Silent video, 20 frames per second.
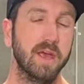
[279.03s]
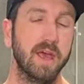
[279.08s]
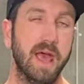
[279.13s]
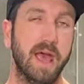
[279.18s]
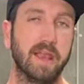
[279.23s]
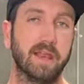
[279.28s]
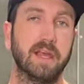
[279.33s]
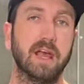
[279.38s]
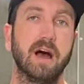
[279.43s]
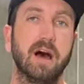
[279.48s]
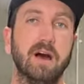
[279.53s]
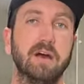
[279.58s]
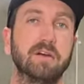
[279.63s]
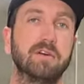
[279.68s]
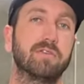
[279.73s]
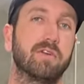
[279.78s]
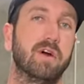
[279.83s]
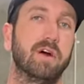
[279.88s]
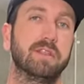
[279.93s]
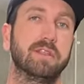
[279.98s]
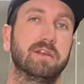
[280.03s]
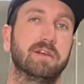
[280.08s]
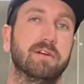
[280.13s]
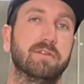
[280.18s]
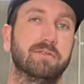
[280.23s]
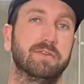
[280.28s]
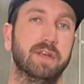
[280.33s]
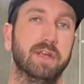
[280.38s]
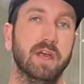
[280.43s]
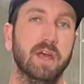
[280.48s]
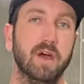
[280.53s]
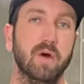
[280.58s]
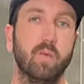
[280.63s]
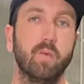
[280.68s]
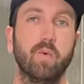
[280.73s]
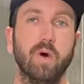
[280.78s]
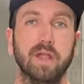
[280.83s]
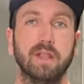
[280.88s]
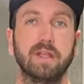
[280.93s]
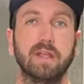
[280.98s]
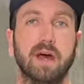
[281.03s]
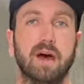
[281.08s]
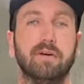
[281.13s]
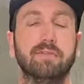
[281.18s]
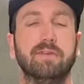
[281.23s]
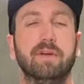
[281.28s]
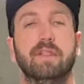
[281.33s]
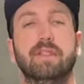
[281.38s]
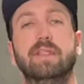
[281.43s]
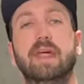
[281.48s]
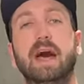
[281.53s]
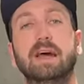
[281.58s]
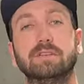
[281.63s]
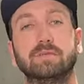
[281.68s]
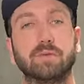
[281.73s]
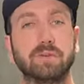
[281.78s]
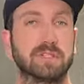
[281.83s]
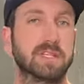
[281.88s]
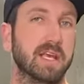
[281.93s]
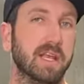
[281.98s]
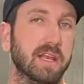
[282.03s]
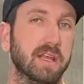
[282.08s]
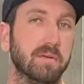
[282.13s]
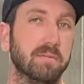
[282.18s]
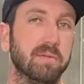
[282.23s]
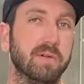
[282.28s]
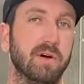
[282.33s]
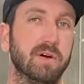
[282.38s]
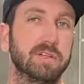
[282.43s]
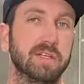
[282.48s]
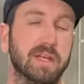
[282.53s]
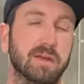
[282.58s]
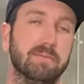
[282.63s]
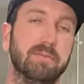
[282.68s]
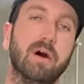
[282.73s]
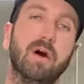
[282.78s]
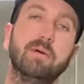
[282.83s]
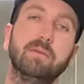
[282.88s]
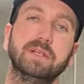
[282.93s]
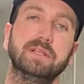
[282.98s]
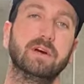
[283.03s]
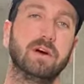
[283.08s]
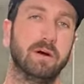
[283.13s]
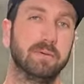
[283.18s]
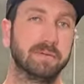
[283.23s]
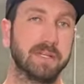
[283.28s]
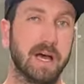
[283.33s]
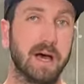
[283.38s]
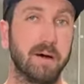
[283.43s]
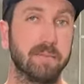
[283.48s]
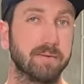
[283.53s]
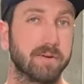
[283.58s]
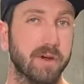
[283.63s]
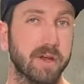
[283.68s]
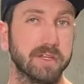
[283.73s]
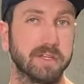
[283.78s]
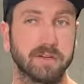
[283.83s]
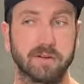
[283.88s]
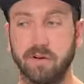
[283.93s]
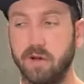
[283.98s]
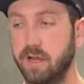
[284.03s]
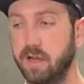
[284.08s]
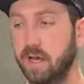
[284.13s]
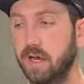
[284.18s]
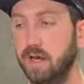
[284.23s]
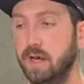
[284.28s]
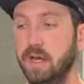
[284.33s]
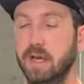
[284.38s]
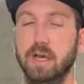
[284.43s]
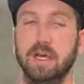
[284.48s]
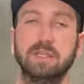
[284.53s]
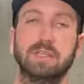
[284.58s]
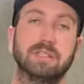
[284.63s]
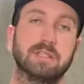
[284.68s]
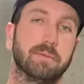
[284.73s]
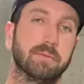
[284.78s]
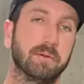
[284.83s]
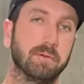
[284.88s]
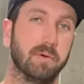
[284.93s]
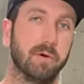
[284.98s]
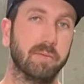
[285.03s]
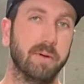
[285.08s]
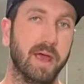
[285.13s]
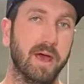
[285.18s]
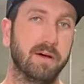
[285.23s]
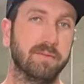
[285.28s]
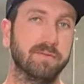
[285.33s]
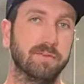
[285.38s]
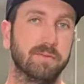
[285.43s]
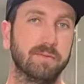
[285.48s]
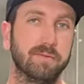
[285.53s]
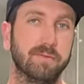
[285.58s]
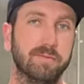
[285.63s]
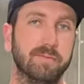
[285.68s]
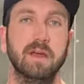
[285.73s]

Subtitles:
and it can't grind the coffee well enough and that's what's getting it blocked, it might be time to upgrade your grinder to something more powerful.